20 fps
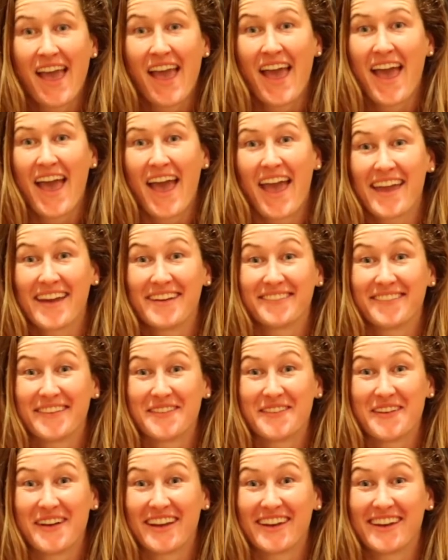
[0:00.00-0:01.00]
Hey
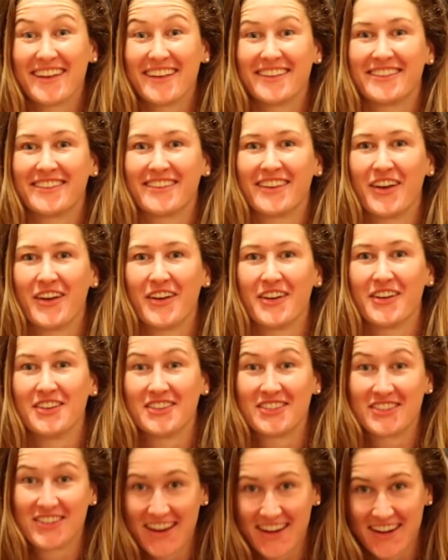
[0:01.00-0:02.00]
everyone, so
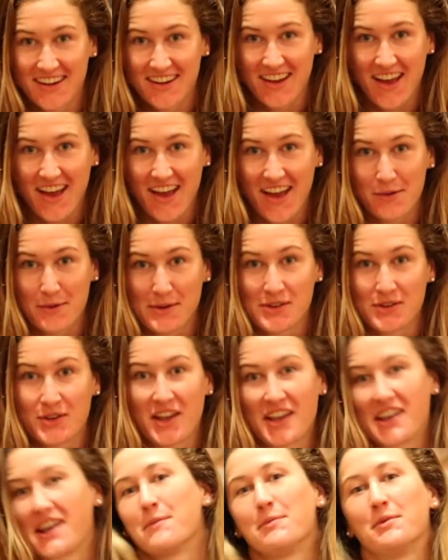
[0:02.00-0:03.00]
Shane and I, we took
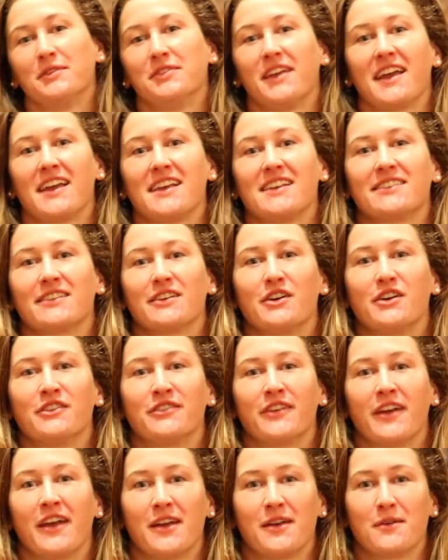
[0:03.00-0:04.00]
a couple days off
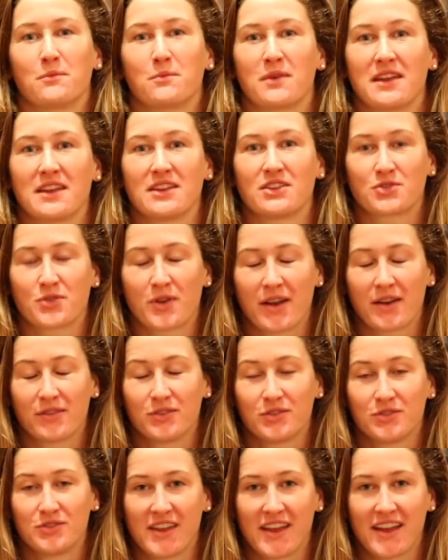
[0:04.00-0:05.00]
and we
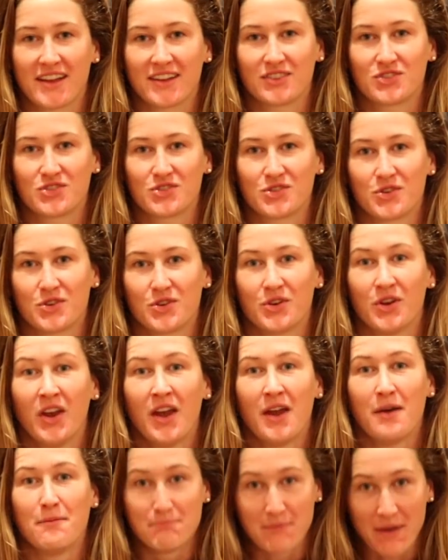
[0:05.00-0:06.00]
traveled down to
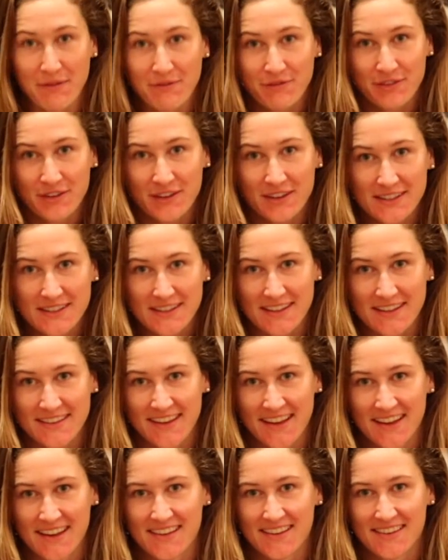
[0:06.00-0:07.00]
Memphis in
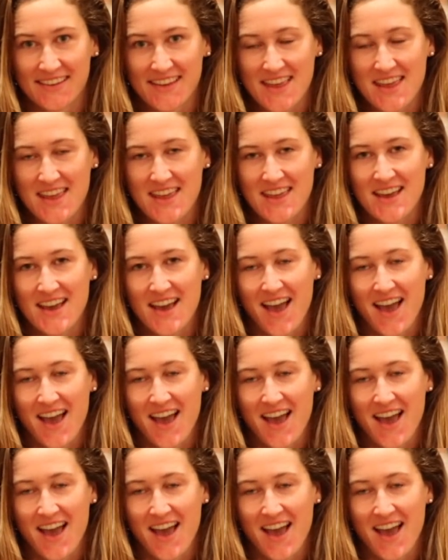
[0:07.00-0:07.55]
Tennessee.